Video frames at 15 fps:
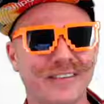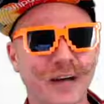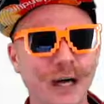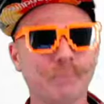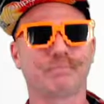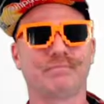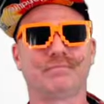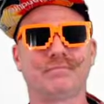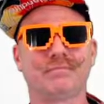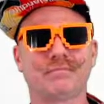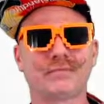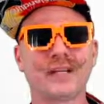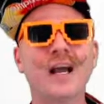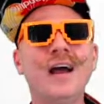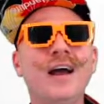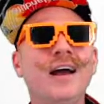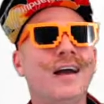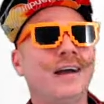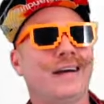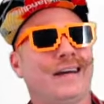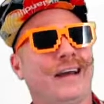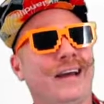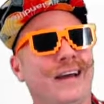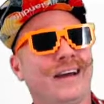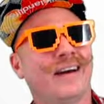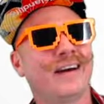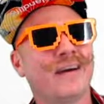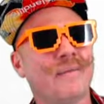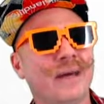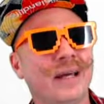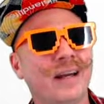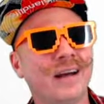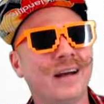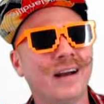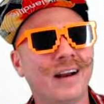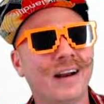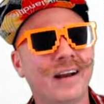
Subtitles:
Oh, hang on a minute.